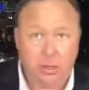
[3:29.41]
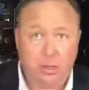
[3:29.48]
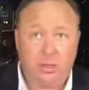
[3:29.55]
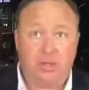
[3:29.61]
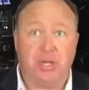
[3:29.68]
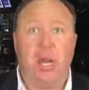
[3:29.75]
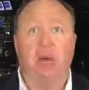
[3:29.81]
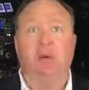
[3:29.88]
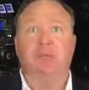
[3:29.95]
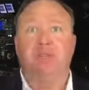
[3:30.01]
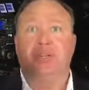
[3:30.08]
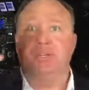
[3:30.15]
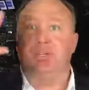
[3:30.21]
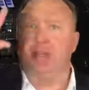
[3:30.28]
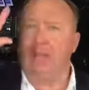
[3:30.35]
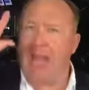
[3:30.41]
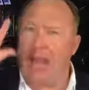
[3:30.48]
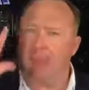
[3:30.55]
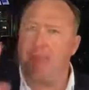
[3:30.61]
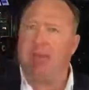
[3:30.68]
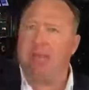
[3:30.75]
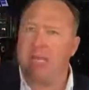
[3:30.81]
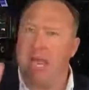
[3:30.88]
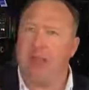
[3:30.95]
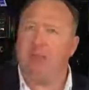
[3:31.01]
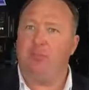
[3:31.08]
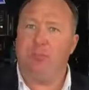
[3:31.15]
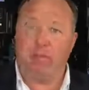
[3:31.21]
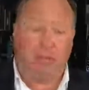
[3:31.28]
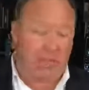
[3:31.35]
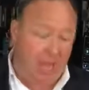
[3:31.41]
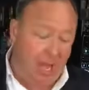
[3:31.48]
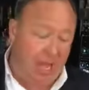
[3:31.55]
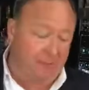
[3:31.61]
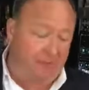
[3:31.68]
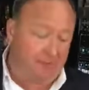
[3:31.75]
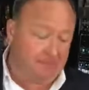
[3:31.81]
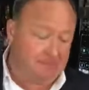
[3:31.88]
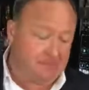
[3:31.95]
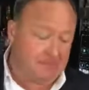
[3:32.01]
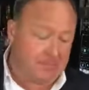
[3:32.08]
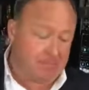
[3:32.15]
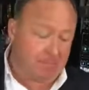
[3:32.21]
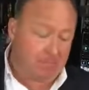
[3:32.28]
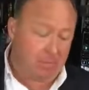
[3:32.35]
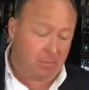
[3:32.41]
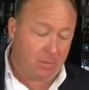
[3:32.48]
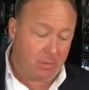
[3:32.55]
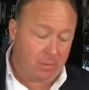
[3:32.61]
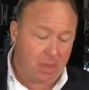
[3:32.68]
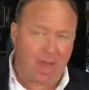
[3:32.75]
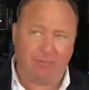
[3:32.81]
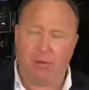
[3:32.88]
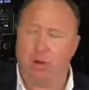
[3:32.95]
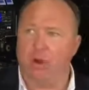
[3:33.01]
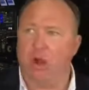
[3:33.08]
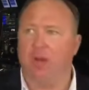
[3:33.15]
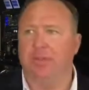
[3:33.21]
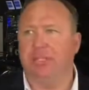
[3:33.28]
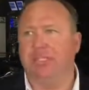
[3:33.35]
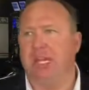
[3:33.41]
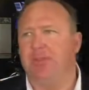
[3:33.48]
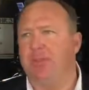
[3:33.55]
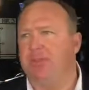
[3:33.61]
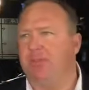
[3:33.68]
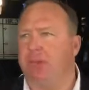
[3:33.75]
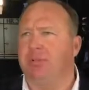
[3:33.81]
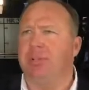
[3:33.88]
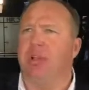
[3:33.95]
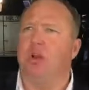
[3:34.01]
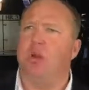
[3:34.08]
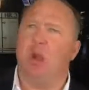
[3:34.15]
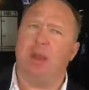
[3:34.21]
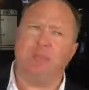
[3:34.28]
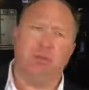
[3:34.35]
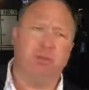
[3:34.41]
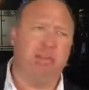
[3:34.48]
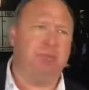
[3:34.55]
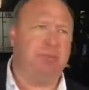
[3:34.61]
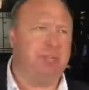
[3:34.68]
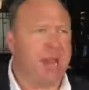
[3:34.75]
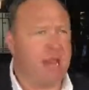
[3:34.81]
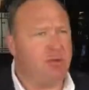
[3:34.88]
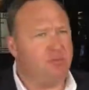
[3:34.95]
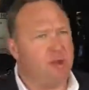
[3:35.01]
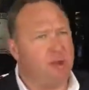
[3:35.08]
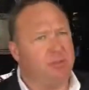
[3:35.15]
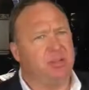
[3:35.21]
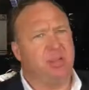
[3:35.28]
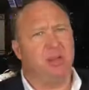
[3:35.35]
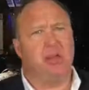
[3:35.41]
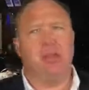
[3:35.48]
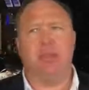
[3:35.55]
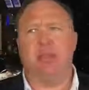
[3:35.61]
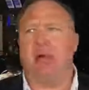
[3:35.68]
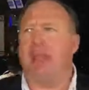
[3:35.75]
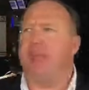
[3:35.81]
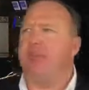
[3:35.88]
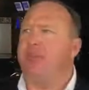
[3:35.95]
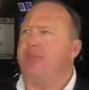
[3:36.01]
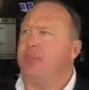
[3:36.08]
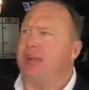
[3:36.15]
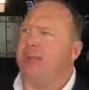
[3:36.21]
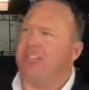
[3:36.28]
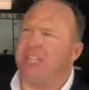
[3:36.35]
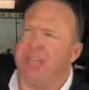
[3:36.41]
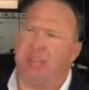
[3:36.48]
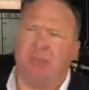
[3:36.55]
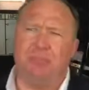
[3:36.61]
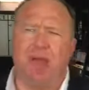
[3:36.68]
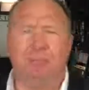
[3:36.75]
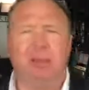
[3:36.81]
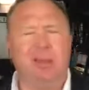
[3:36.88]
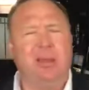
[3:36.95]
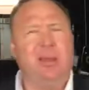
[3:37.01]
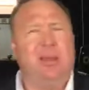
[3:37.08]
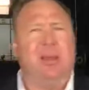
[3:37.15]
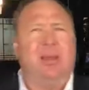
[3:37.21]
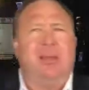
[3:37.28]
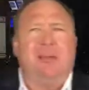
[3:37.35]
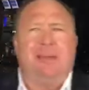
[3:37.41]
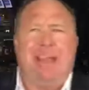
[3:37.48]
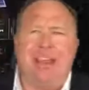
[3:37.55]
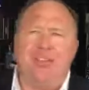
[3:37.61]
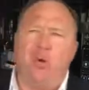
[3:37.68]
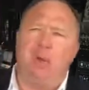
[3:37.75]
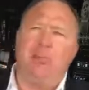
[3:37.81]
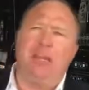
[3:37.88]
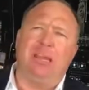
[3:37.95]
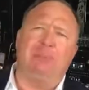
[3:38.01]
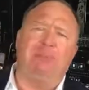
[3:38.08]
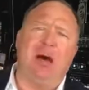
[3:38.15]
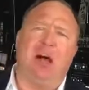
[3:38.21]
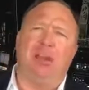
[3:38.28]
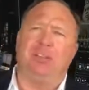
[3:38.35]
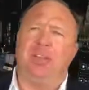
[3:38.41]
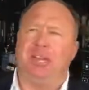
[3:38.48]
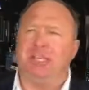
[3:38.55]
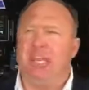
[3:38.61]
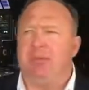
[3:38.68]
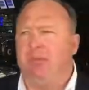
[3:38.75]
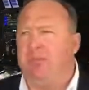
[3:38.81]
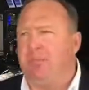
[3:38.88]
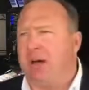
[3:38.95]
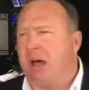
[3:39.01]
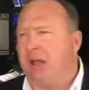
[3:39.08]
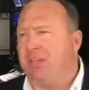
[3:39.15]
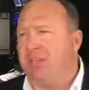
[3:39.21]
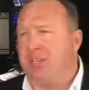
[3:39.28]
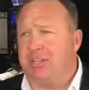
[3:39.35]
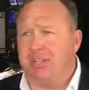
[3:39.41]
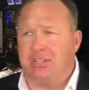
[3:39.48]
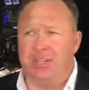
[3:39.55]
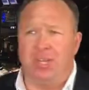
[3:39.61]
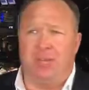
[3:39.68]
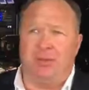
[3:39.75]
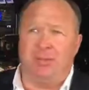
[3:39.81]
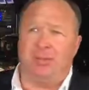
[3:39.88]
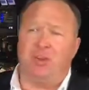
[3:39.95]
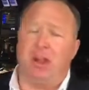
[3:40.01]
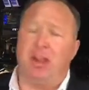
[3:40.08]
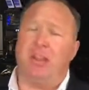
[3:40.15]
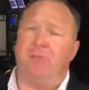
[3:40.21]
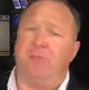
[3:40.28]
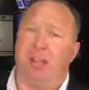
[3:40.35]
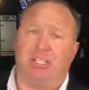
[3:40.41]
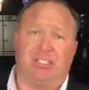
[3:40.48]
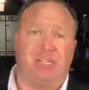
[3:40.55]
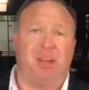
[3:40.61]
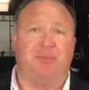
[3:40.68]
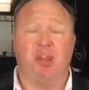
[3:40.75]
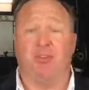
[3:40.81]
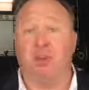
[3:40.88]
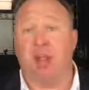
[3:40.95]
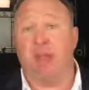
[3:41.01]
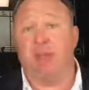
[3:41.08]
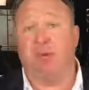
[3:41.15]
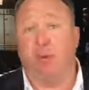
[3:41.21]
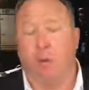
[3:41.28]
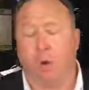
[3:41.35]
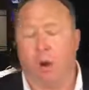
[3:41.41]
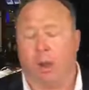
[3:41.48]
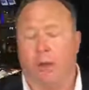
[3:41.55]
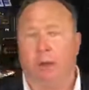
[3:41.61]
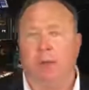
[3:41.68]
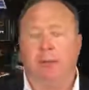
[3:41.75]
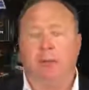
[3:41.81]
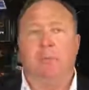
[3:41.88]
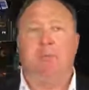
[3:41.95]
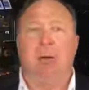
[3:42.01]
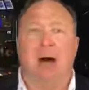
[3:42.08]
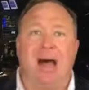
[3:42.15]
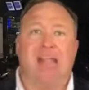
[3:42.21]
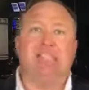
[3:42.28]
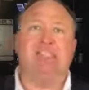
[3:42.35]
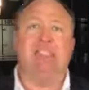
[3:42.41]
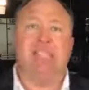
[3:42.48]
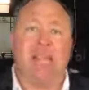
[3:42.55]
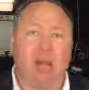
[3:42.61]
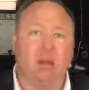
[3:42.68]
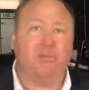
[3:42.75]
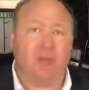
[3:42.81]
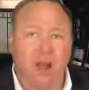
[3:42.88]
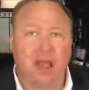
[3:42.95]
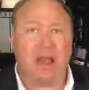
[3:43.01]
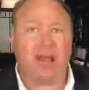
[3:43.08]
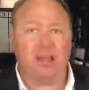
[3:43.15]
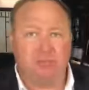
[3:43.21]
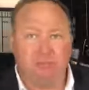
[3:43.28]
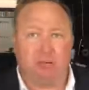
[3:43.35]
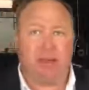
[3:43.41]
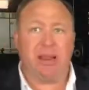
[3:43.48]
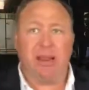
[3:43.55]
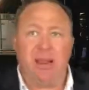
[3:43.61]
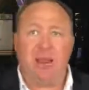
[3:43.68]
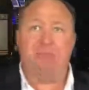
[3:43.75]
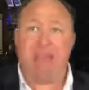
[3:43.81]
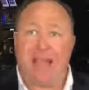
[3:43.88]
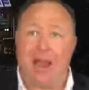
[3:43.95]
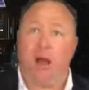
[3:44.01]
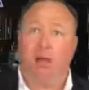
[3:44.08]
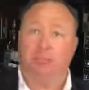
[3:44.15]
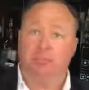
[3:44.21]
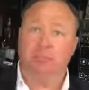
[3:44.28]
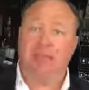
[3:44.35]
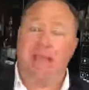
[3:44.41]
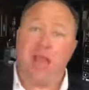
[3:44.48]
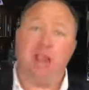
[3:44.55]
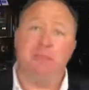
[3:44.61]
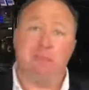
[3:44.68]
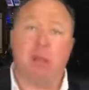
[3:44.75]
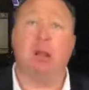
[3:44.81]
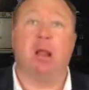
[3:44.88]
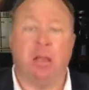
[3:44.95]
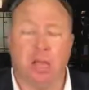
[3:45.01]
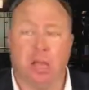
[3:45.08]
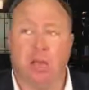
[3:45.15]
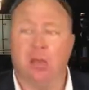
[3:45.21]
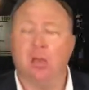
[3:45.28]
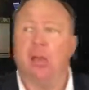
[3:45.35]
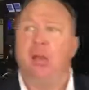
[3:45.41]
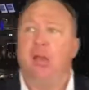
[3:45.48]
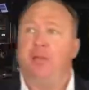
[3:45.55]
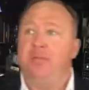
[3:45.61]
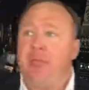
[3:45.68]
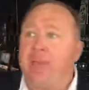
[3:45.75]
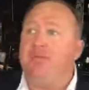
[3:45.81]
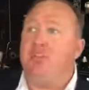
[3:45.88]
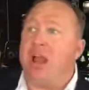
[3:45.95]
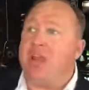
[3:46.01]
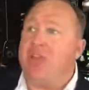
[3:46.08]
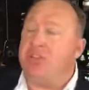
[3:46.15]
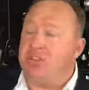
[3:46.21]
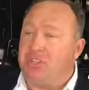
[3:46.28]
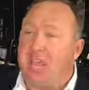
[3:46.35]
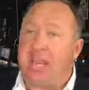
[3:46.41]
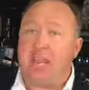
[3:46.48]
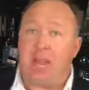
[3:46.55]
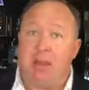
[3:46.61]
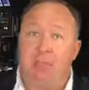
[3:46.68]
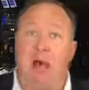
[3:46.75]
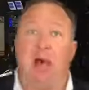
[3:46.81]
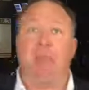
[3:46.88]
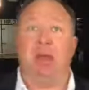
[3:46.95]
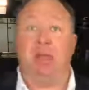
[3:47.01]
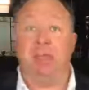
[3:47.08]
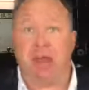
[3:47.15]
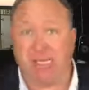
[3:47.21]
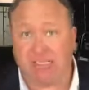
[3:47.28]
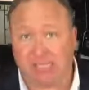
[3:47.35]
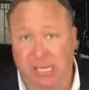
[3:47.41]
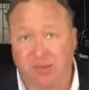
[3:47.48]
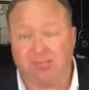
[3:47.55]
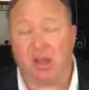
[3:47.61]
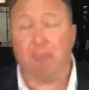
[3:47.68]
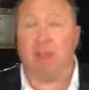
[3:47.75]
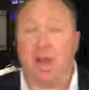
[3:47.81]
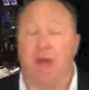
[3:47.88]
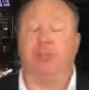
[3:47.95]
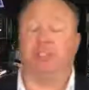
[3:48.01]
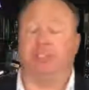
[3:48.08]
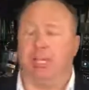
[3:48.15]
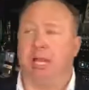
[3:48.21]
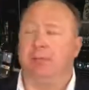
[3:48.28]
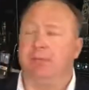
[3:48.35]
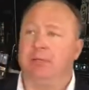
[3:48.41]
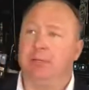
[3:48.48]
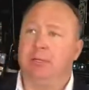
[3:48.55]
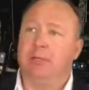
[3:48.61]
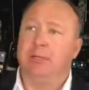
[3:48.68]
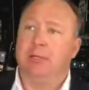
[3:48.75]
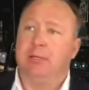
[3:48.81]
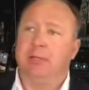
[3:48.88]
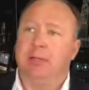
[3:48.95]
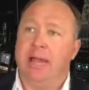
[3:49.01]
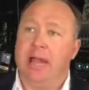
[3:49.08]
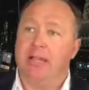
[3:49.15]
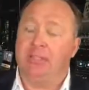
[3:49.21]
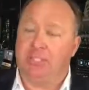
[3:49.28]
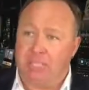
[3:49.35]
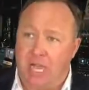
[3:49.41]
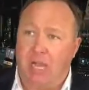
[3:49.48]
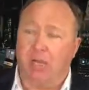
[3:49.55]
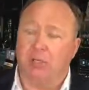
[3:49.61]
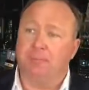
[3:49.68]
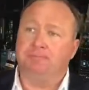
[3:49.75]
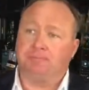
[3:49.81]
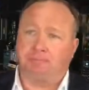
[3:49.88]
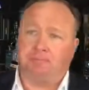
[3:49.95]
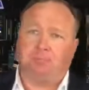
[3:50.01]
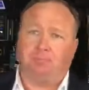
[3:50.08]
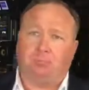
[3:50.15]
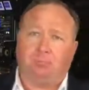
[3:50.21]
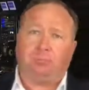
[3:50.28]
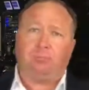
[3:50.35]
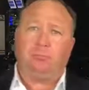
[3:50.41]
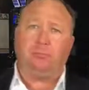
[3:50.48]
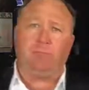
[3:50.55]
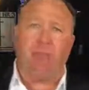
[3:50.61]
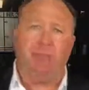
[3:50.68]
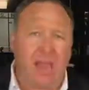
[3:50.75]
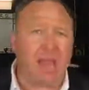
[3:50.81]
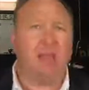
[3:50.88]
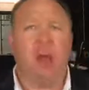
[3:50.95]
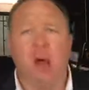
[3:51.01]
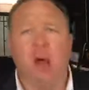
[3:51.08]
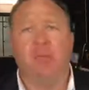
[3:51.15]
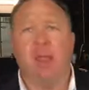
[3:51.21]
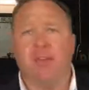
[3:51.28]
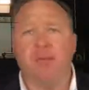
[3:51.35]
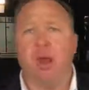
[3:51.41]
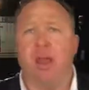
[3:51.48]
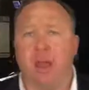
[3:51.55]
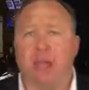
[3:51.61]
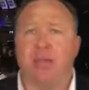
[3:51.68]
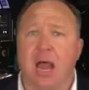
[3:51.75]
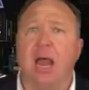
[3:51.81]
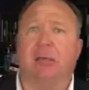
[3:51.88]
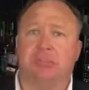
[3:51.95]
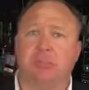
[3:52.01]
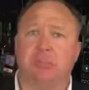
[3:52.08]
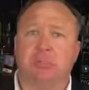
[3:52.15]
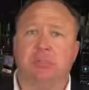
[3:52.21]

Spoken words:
So this is an epic time to be alive. I've heard all this stuff that Trump's going to go after deep state and Trump's going to indict him and Trump's setting them up. And normally in politics, even if a politician's good, they're just trying to fix stuff. They're not trying to have a war. But they're trying to bring him down. And America, they've tried to set him up and myself up and others up. And so they know they've run out of time.